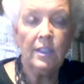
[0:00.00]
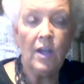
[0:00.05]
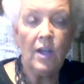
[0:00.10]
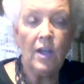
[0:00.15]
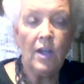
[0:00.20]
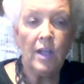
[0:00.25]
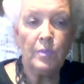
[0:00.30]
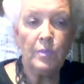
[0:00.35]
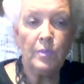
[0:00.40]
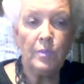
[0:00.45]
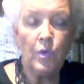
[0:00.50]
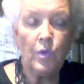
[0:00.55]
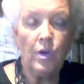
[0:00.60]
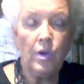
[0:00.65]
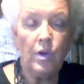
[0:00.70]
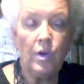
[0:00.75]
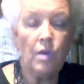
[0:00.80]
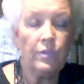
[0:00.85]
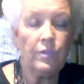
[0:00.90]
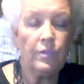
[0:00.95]
on more
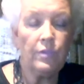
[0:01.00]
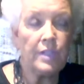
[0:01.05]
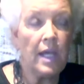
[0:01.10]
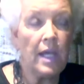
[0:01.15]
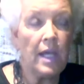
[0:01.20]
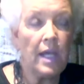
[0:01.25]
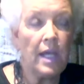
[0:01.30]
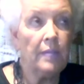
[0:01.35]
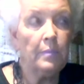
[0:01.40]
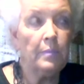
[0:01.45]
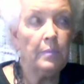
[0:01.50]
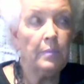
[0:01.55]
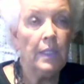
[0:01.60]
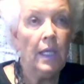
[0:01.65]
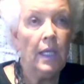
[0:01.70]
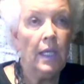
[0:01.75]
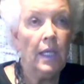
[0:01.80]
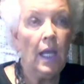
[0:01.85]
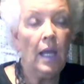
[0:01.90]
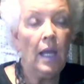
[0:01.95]
over time.
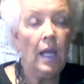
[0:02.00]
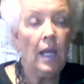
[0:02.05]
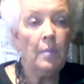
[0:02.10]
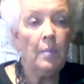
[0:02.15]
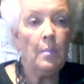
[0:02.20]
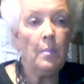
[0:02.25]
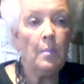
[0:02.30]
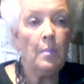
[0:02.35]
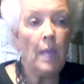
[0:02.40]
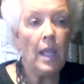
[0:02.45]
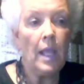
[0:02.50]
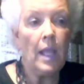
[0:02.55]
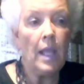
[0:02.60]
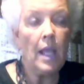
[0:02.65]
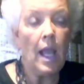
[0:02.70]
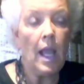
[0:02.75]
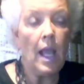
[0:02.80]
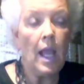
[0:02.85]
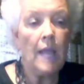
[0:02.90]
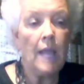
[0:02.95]

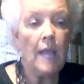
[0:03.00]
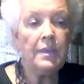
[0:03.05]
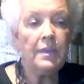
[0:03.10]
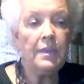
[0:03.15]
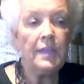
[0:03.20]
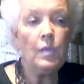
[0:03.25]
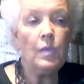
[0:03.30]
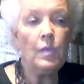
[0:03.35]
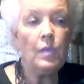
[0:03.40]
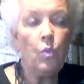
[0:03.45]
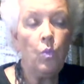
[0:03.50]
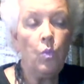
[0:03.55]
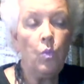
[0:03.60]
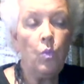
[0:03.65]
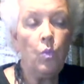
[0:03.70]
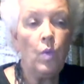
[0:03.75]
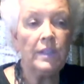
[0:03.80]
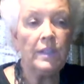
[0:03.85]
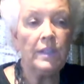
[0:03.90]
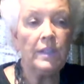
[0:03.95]
I think
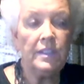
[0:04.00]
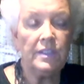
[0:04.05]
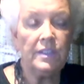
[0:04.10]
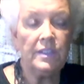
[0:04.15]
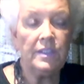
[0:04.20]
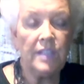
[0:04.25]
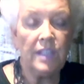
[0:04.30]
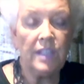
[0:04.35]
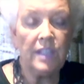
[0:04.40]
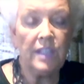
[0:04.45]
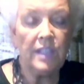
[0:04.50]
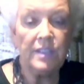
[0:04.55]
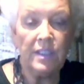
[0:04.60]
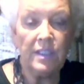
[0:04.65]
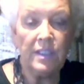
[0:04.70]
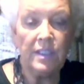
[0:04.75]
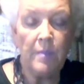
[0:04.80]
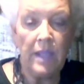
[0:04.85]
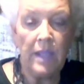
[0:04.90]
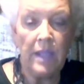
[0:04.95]
what this does, and in
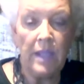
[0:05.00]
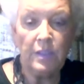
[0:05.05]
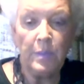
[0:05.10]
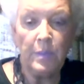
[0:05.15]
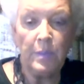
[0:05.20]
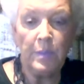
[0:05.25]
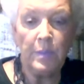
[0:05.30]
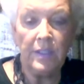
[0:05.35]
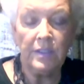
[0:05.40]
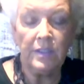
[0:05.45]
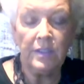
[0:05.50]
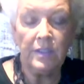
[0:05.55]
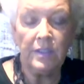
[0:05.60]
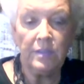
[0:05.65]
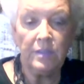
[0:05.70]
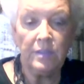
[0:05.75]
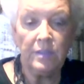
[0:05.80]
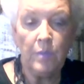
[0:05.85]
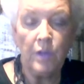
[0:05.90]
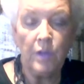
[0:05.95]
my experience, and
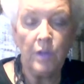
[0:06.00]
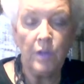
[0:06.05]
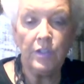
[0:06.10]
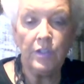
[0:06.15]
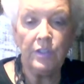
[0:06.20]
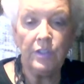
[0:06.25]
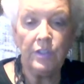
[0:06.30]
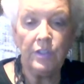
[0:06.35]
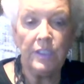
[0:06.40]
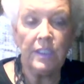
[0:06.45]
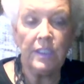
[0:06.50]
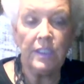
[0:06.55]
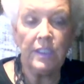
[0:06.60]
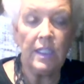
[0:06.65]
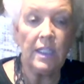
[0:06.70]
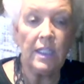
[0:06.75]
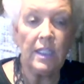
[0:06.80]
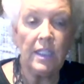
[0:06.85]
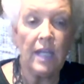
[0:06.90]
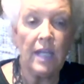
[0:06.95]
Mark noted that he
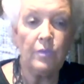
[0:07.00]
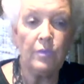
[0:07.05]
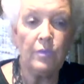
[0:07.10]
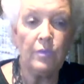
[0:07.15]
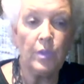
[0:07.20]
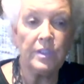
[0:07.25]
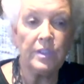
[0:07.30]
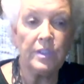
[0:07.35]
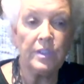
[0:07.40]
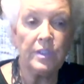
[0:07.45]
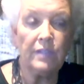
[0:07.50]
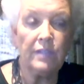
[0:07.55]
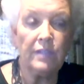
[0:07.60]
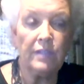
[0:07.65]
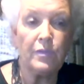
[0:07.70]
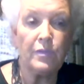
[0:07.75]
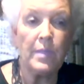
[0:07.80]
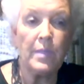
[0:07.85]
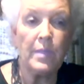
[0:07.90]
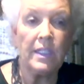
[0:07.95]
and I have worked together for
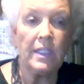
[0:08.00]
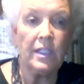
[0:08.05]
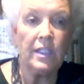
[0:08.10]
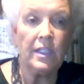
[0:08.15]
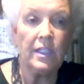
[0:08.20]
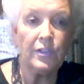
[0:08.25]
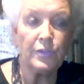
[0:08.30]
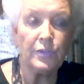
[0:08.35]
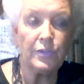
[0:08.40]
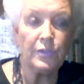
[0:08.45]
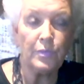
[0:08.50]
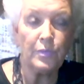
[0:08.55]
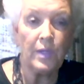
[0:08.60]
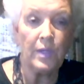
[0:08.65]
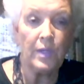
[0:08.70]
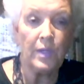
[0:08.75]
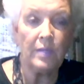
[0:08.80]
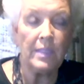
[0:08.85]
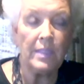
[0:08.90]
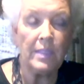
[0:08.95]
many years
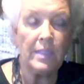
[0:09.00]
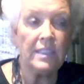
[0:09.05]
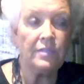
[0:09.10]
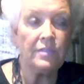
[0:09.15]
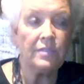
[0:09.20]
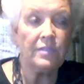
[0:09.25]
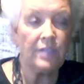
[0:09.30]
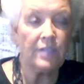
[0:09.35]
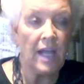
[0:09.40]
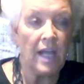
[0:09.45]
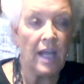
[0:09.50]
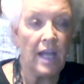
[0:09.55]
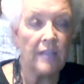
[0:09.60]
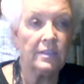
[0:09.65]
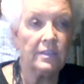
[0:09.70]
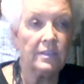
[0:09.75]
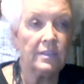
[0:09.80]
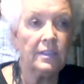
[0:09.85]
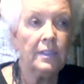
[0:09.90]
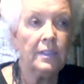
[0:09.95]
wearing many different
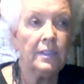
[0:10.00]
hats,